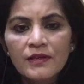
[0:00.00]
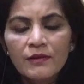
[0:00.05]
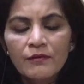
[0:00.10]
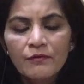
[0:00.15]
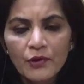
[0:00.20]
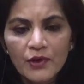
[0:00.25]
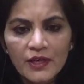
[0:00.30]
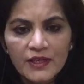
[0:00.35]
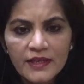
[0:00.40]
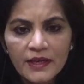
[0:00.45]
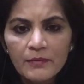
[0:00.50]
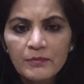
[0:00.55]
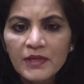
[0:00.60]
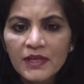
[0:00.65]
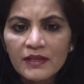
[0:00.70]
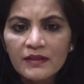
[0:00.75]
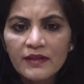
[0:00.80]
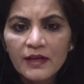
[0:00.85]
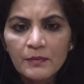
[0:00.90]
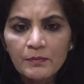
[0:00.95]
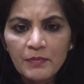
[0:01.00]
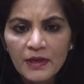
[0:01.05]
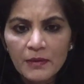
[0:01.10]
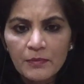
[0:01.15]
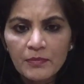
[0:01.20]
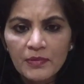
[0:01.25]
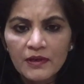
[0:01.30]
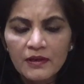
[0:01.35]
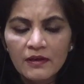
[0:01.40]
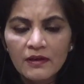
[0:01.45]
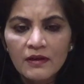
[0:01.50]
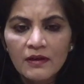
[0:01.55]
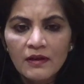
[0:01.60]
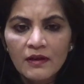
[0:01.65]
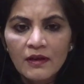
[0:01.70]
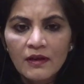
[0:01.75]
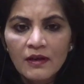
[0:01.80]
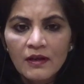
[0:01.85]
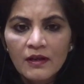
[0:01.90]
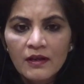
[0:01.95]
for attempting that paper,
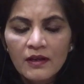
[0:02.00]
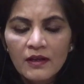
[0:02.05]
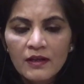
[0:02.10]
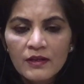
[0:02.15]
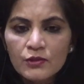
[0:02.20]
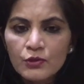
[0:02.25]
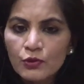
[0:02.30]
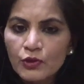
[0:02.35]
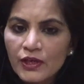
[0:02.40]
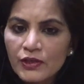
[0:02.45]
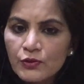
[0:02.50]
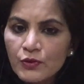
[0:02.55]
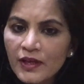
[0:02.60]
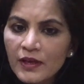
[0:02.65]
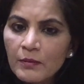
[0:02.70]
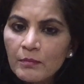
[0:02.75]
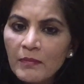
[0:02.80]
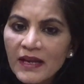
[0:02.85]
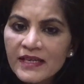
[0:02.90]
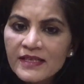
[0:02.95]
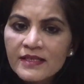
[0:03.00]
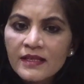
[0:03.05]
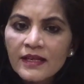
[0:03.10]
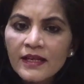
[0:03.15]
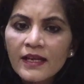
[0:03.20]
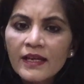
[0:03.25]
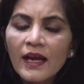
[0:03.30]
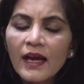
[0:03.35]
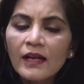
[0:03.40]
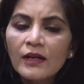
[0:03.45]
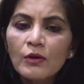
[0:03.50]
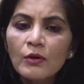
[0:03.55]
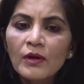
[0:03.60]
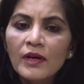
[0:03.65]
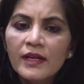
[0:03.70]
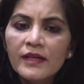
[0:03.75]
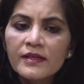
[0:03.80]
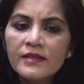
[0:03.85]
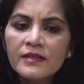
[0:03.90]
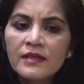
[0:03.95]
so that you can mentally
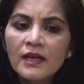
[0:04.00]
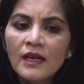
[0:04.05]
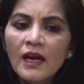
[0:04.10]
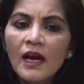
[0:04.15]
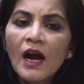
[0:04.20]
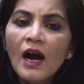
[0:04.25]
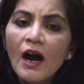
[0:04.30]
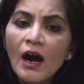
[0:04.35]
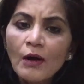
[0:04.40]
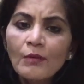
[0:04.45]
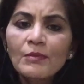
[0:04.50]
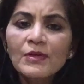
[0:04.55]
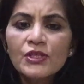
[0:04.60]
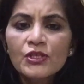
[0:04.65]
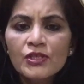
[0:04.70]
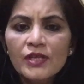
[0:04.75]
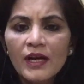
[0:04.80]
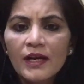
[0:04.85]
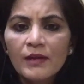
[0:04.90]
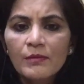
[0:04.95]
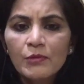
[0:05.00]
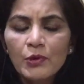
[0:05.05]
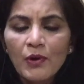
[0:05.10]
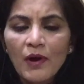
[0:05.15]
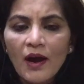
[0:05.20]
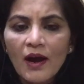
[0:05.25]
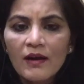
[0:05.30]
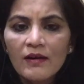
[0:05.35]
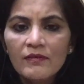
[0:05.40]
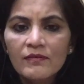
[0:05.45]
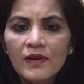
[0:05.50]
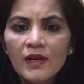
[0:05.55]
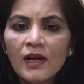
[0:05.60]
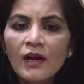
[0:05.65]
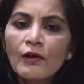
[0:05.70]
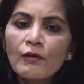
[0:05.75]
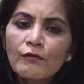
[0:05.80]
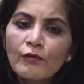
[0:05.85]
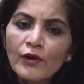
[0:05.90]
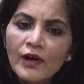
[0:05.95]
calculate how much time you have
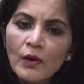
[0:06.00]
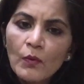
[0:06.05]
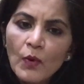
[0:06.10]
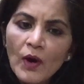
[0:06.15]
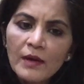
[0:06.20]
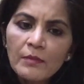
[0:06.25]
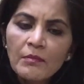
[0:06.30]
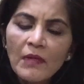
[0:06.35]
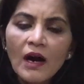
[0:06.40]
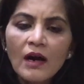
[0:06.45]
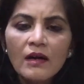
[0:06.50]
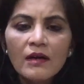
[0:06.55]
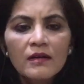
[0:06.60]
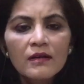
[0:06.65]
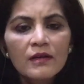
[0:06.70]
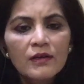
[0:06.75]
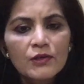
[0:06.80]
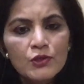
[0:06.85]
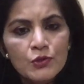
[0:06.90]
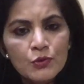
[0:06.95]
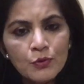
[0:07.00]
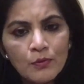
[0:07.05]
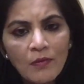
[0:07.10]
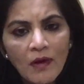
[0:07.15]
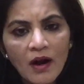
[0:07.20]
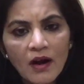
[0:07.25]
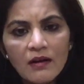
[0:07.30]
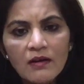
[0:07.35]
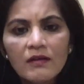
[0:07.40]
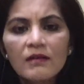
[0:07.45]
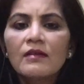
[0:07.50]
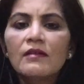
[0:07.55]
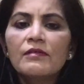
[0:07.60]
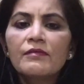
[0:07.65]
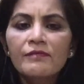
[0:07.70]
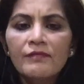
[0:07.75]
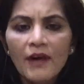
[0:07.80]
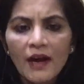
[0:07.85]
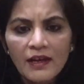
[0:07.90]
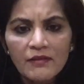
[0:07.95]
for a 1 marker, 2 marker,
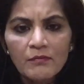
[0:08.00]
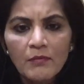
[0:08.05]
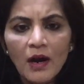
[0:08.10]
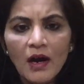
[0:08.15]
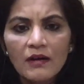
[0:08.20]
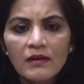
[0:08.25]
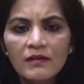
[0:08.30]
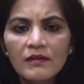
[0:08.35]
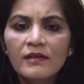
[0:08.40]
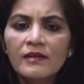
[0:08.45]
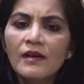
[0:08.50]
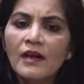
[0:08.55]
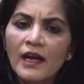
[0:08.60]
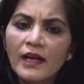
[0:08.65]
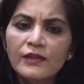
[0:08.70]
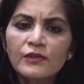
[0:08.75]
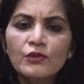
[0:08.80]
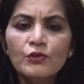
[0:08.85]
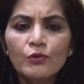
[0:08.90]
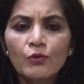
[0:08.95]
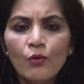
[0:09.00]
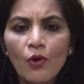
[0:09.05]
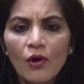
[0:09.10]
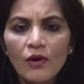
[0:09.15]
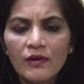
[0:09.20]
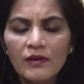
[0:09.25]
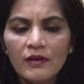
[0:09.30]
5 marker, and so on.